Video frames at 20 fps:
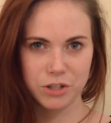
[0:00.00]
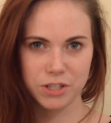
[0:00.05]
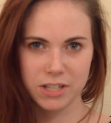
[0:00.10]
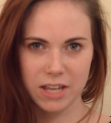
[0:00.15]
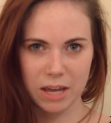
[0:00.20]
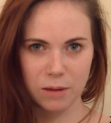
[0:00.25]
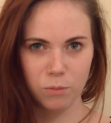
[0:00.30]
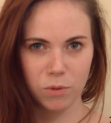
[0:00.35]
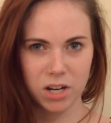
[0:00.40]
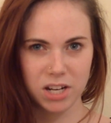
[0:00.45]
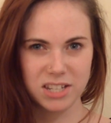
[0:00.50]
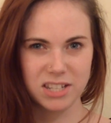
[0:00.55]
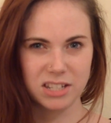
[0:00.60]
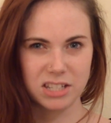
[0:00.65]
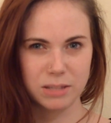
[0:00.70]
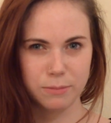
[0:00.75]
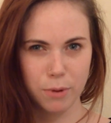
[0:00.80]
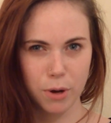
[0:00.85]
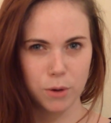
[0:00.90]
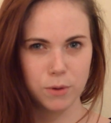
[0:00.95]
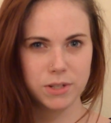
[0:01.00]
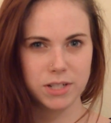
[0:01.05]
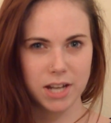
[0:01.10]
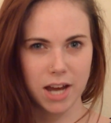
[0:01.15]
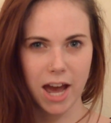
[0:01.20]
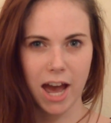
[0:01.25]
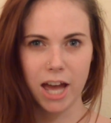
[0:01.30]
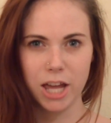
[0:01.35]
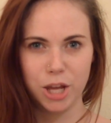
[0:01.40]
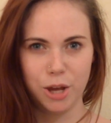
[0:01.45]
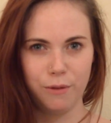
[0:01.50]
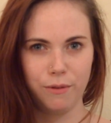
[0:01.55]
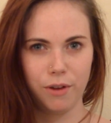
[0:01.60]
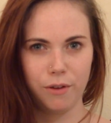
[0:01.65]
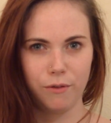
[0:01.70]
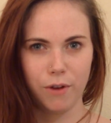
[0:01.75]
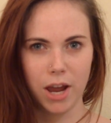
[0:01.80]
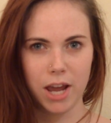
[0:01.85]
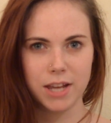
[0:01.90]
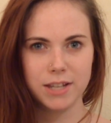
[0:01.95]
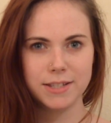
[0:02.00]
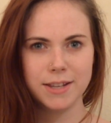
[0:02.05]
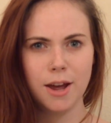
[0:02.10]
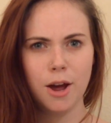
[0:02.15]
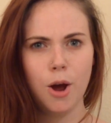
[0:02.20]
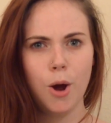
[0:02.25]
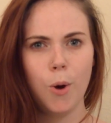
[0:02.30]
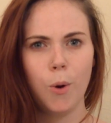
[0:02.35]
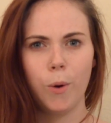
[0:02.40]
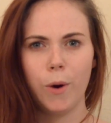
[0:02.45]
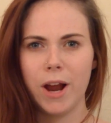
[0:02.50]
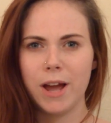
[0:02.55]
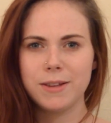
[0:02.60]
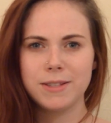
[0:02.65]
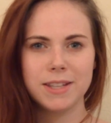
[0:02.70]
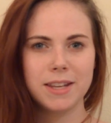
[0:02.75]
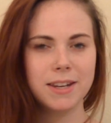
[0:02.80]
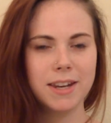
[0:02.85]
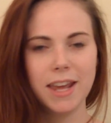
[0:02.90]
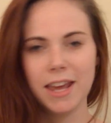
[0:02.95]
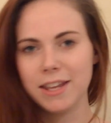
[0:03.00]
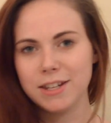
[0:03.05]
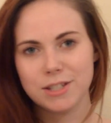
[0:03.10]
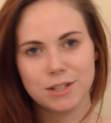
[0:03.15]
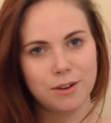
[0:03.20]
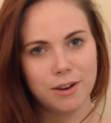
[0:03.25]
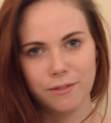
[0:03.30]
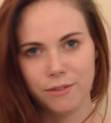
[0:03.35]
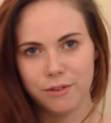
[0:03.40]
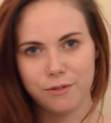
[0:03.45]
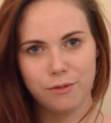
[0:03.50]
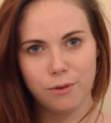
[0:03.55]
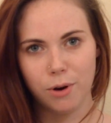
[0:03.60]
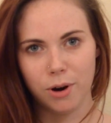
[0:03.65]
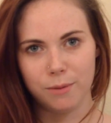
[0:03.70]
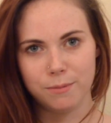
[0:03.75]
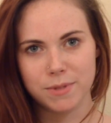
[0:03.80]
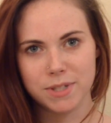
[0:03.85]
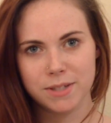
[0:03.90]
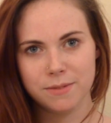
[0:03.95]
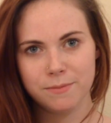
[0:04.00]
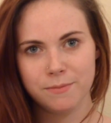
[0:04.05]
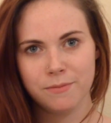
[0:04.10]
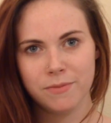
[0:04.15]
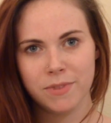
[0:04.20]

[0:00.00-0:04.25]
skin when it's exposed to high UV rays, or how skin cancer even forms?